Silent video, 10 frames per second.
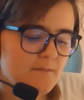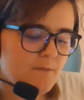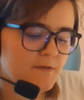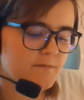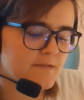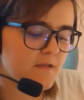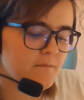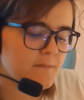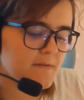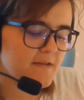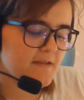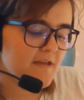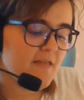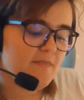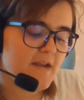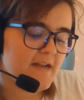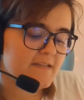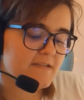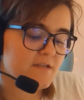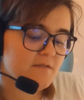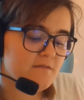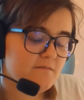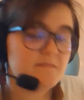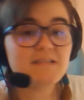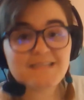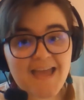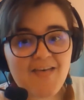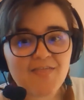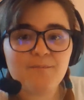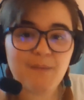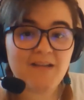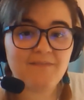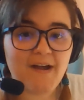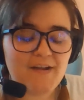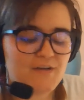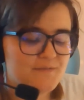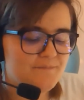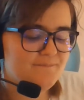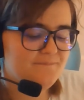them what the result would be, they'd answer death by fire.